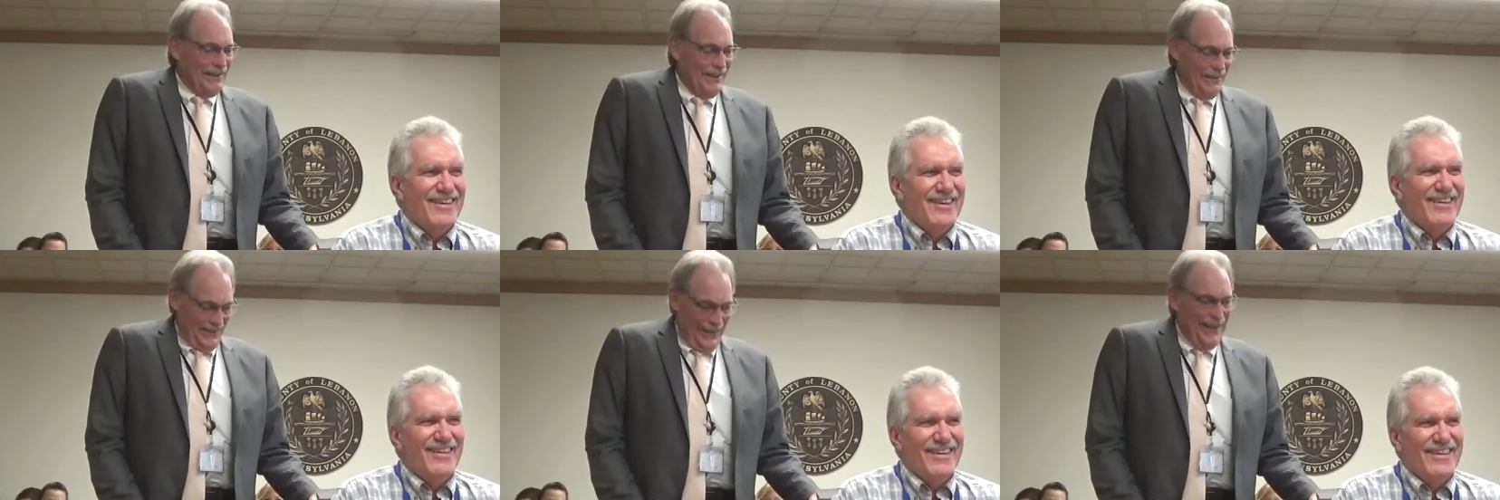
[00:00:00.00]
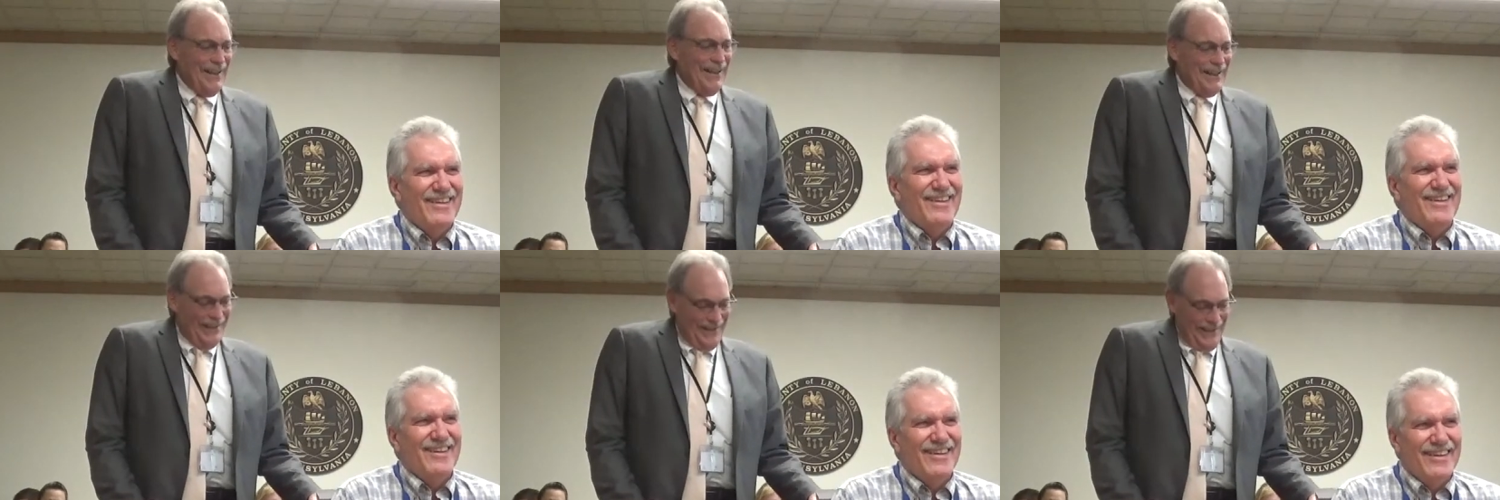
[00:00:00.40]
Speaker 1: so,
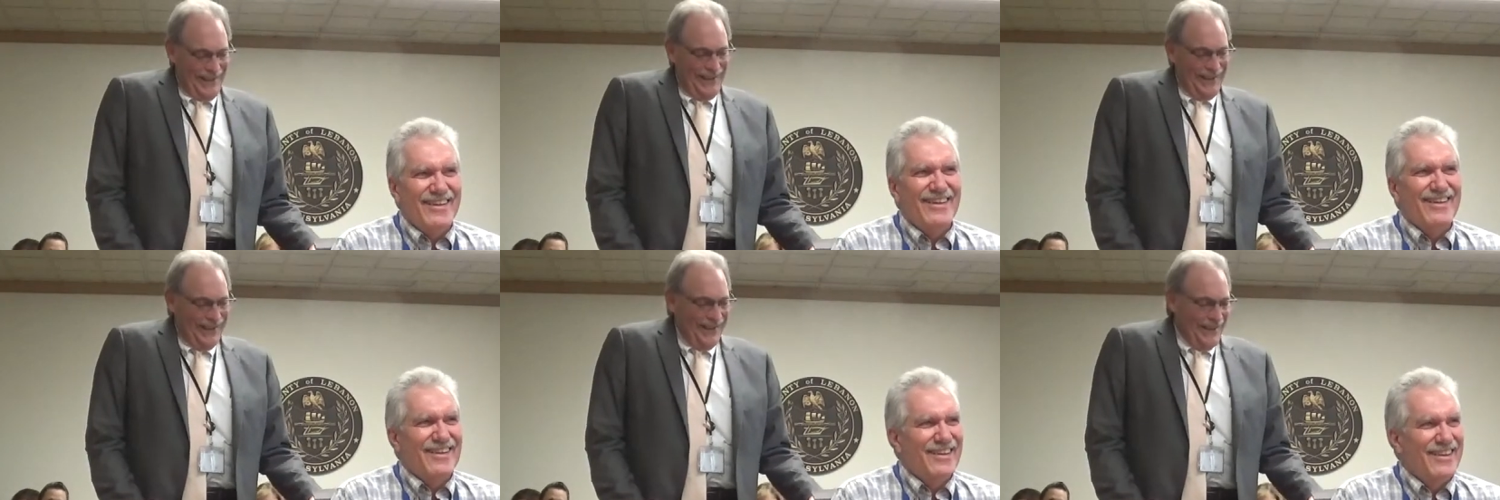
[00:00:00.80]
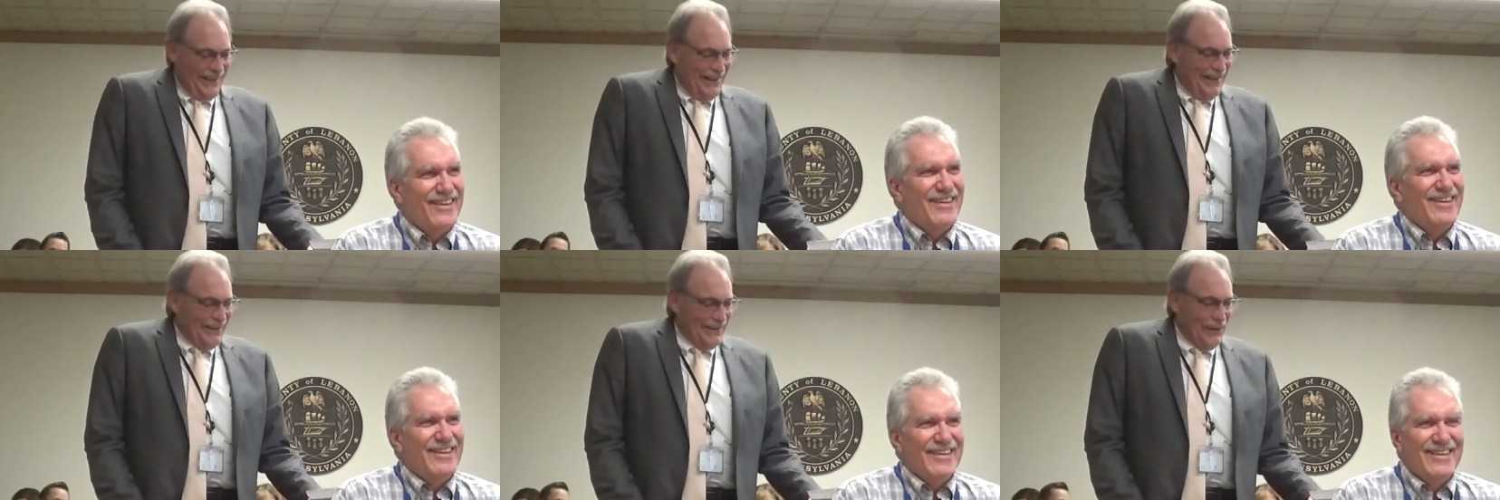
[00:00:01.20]

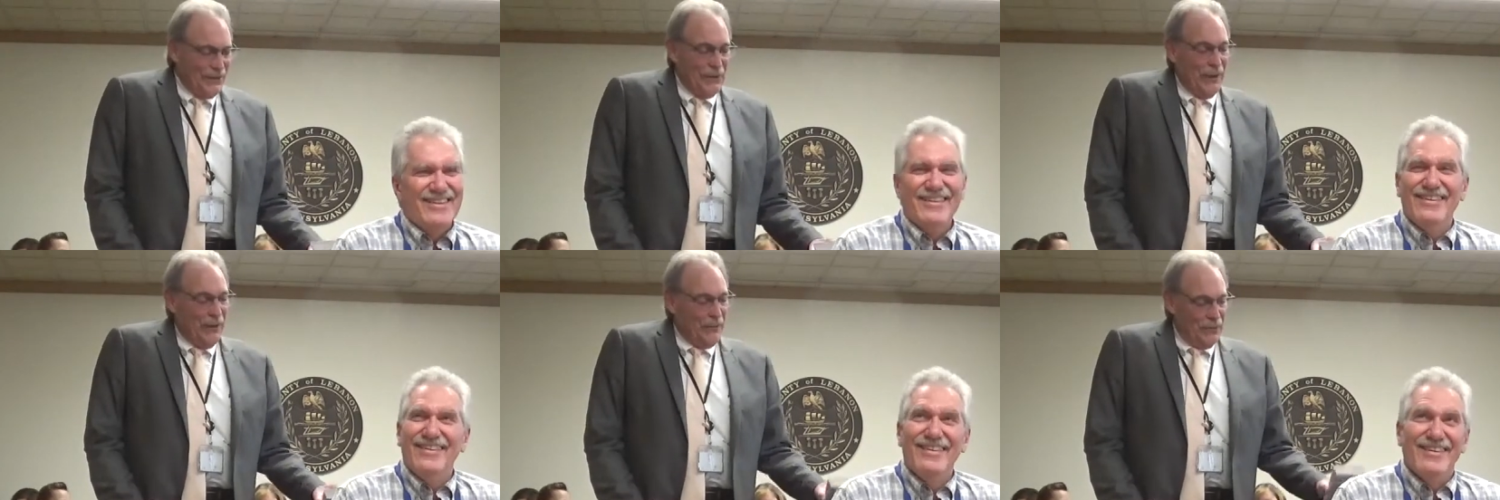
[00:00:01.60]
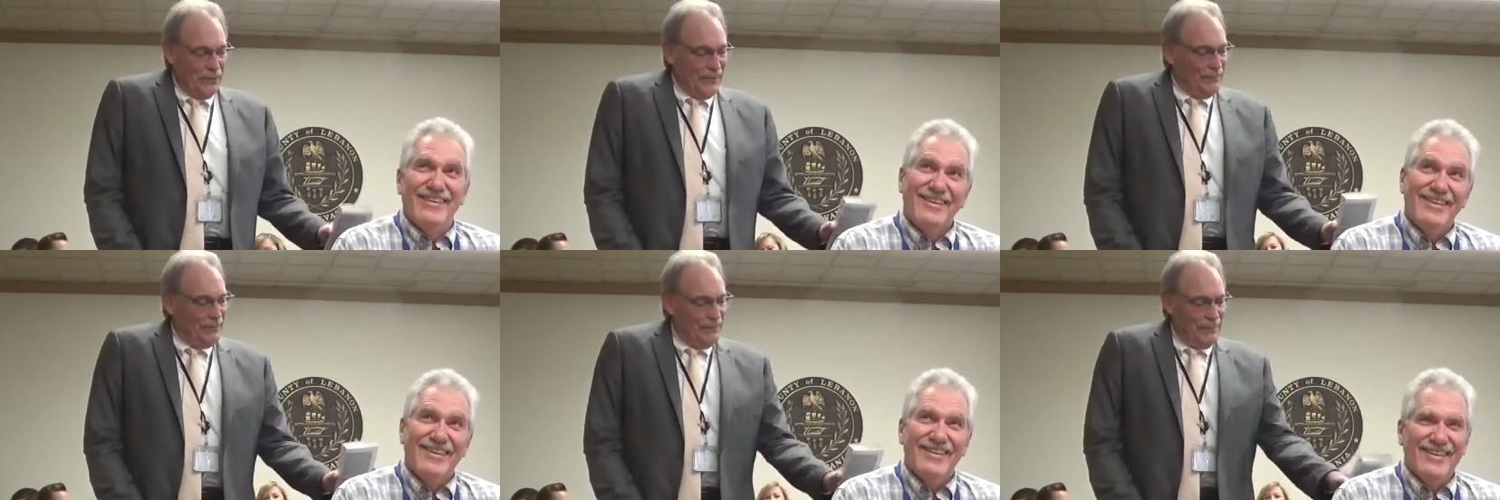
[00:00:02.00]
yeah. So I do. I
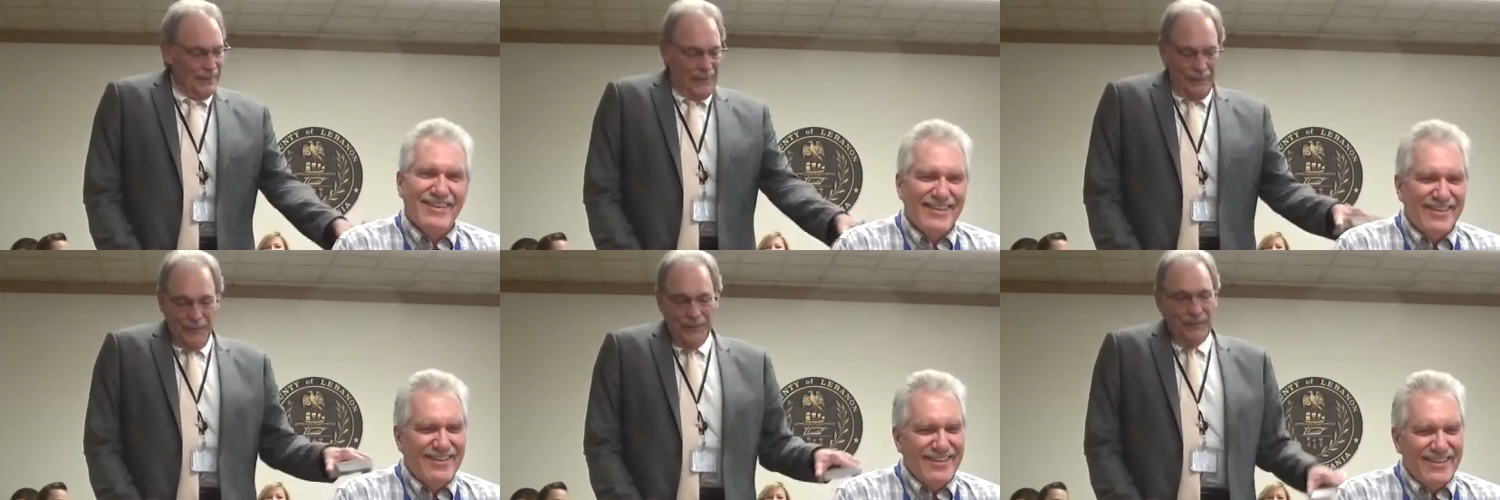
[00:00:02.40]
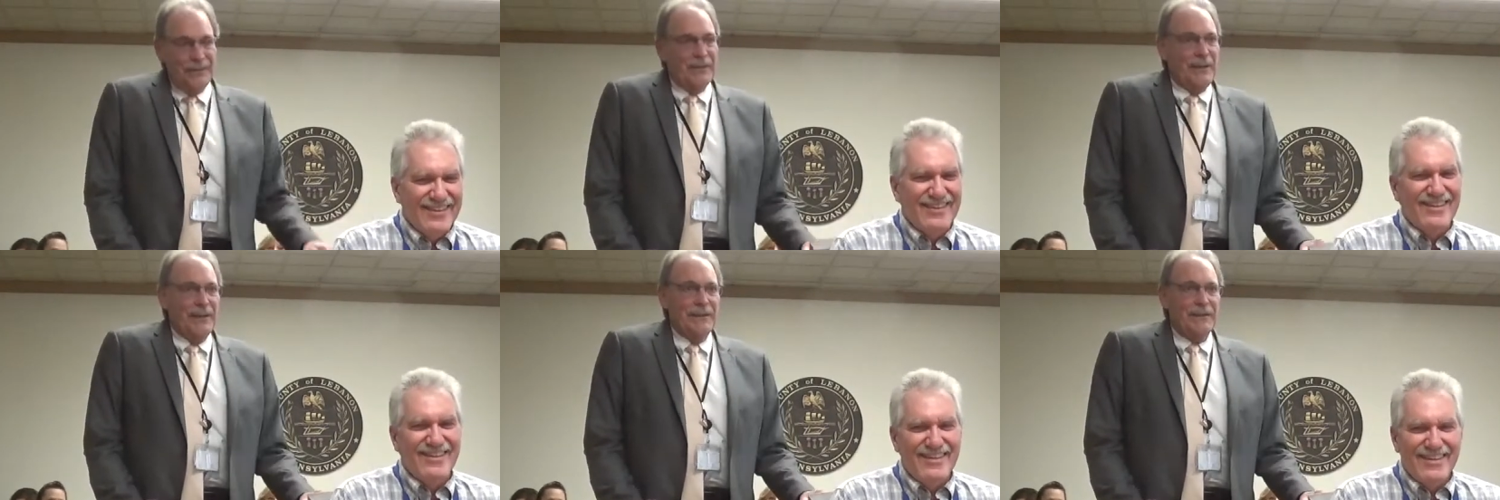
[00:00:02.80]
wish him
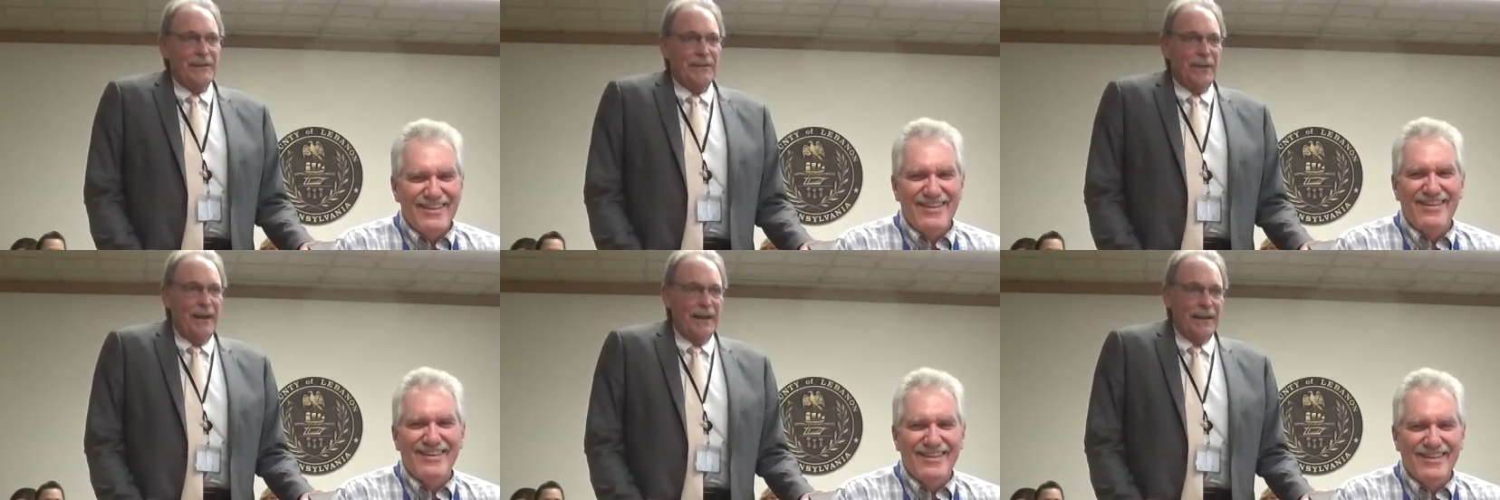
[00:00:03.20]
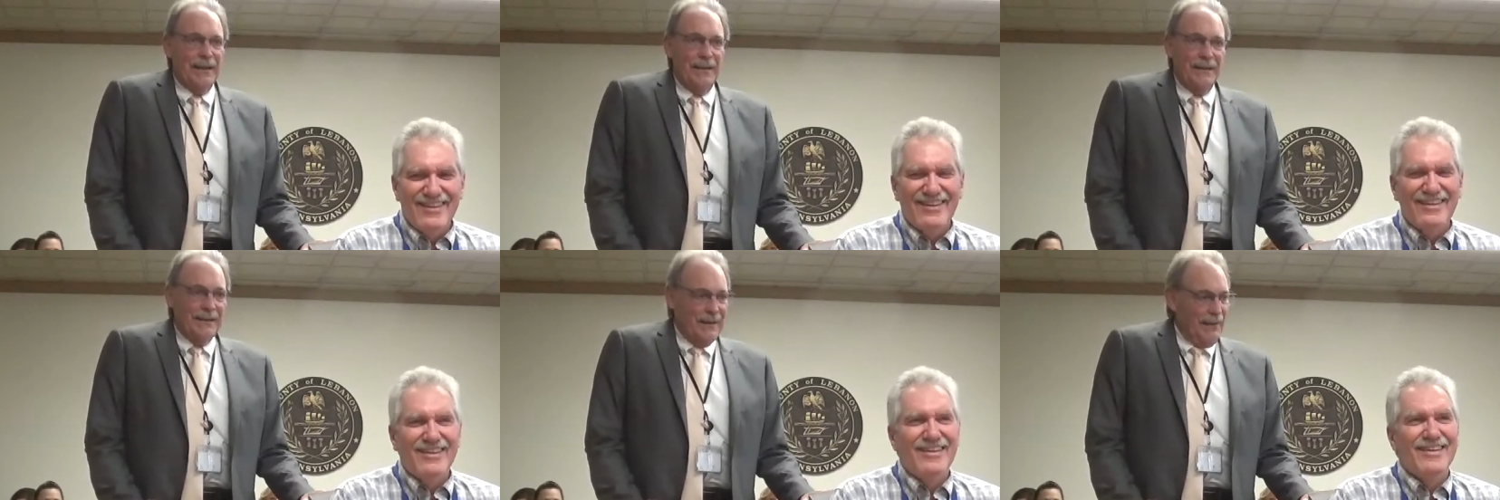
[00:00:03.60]
greatest of luck,
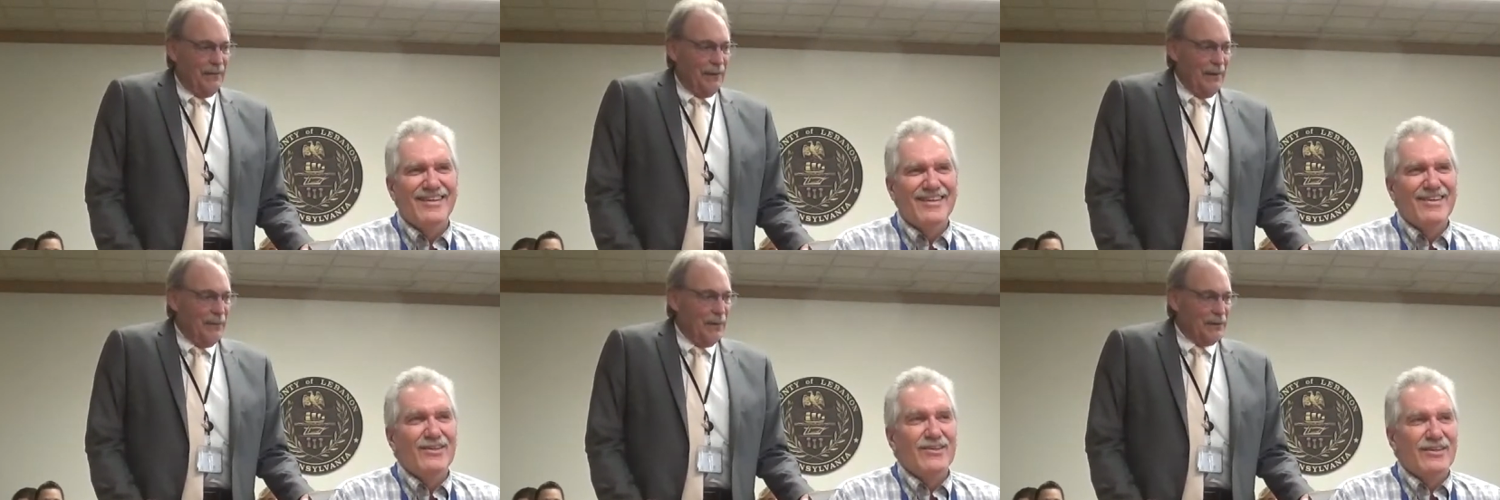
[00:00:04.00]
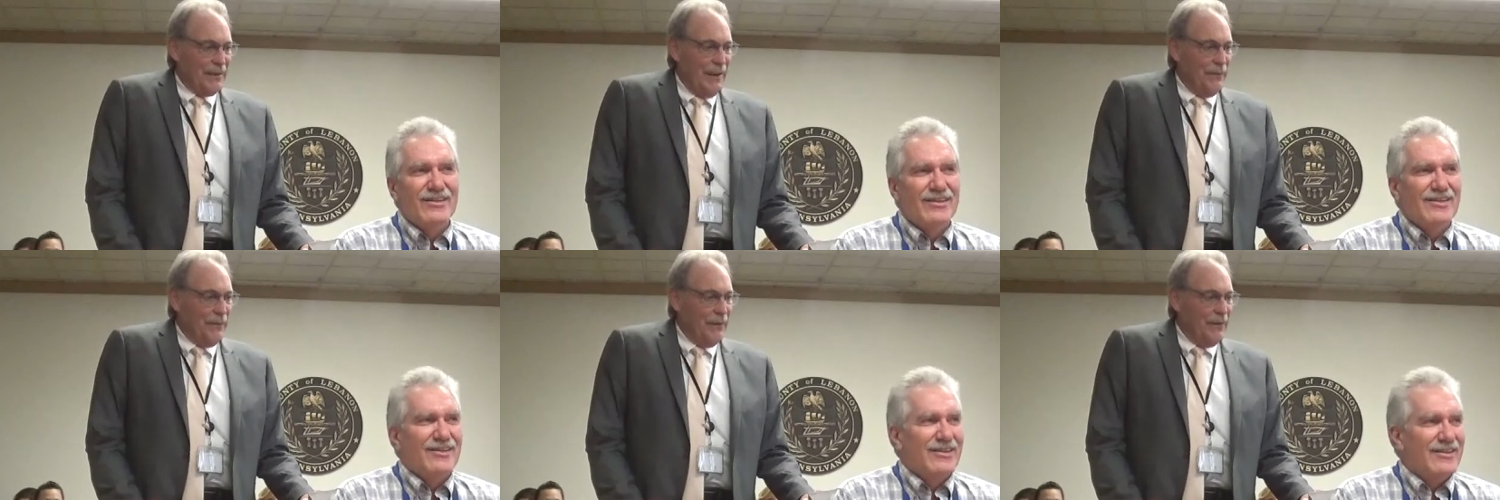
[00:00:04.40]
and everything works
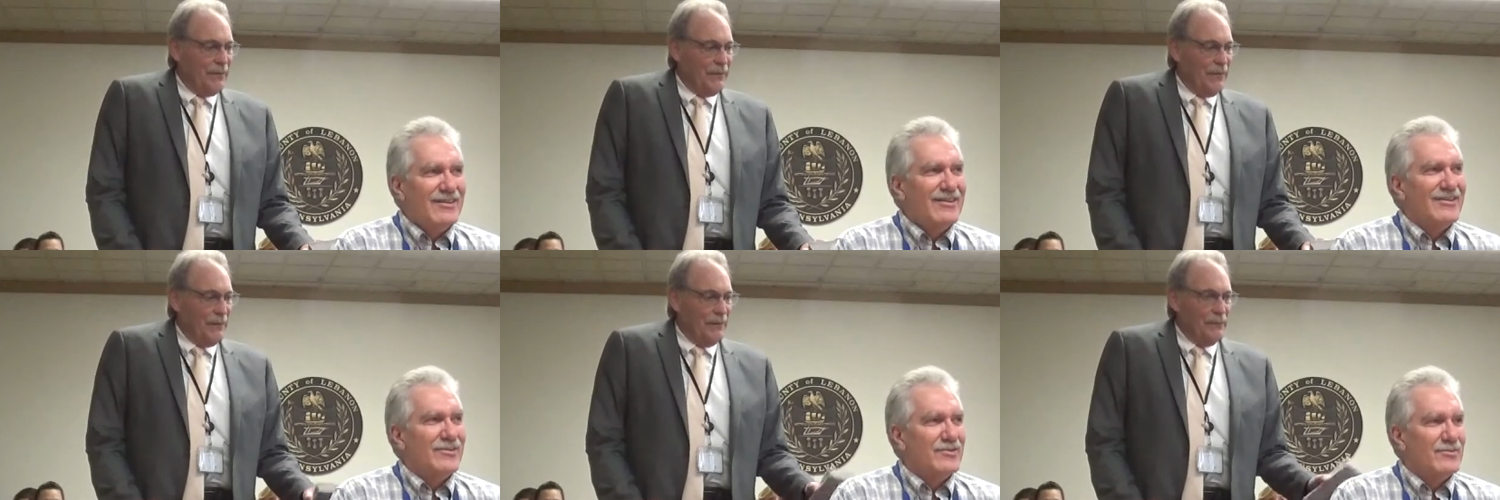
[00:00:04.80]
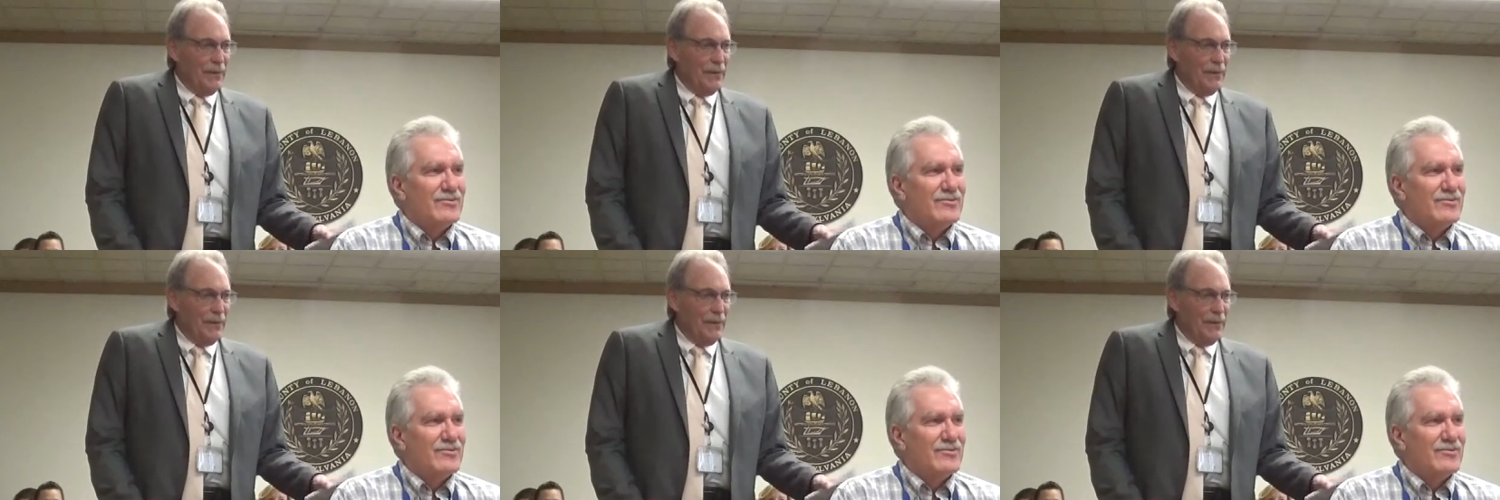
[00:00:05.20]
out well for him.